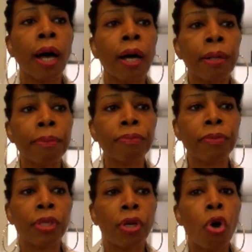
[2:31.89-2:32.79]

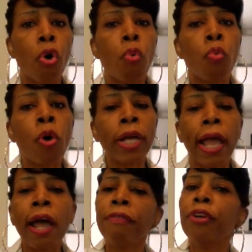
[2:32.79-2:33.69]
Um,
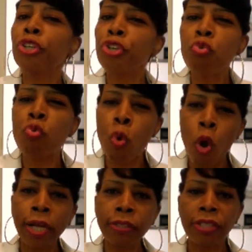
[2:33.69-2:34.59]
whatever you
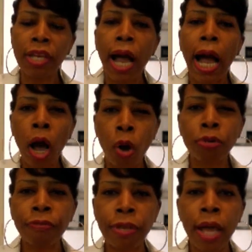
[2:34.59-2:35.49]
want
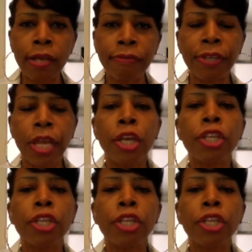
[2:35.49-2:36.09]
out of life,